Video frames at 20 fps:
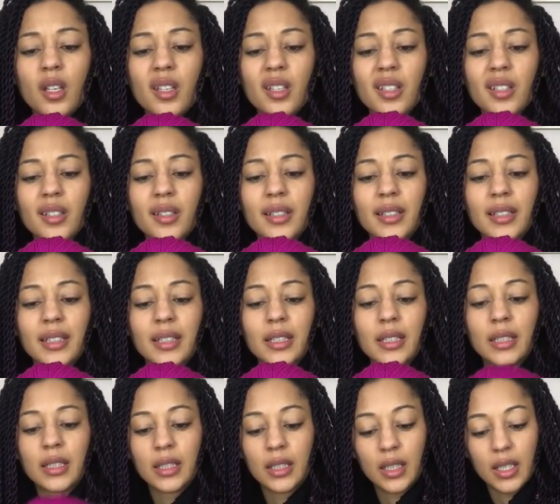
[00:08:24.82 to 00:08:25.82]
yeah
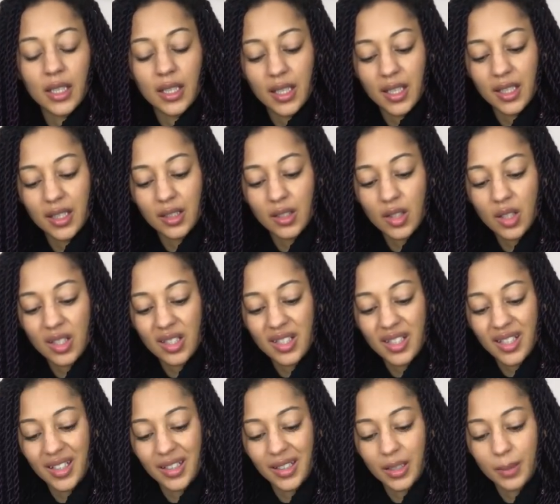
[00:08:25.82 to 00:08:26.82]
it's not
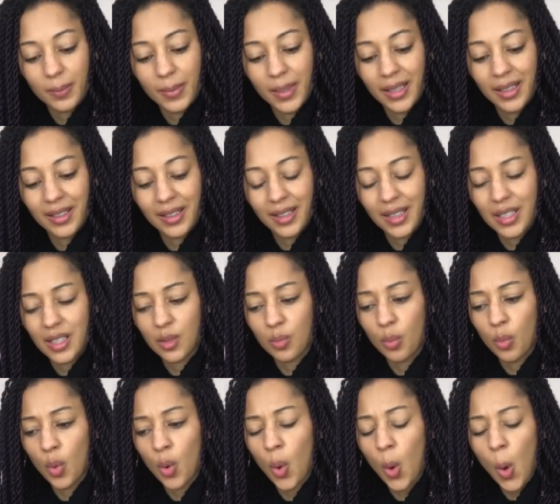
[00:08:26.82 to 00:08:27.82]
exactly pink, it's
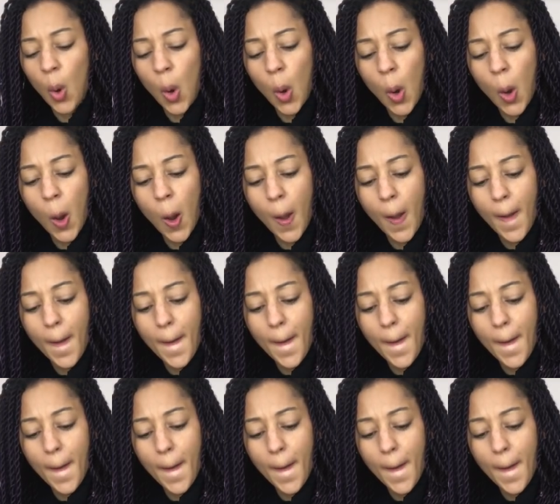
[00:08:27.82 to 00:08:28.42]
more